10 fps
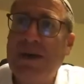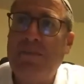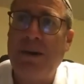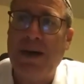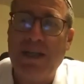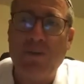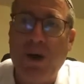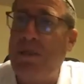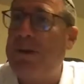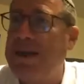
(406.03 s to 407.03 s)
But the
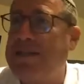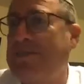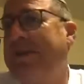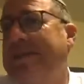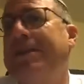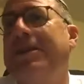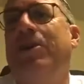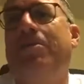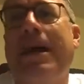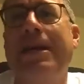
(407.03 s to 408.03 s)
workplace has basically
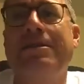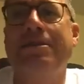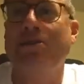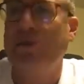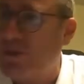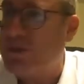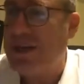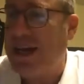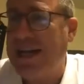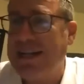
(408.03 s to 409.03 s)
got back to normal,
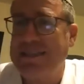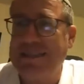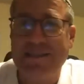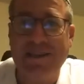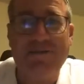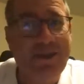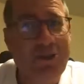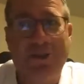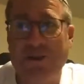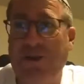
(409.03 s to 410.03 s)
and
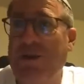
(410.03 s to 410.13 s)
restaurants are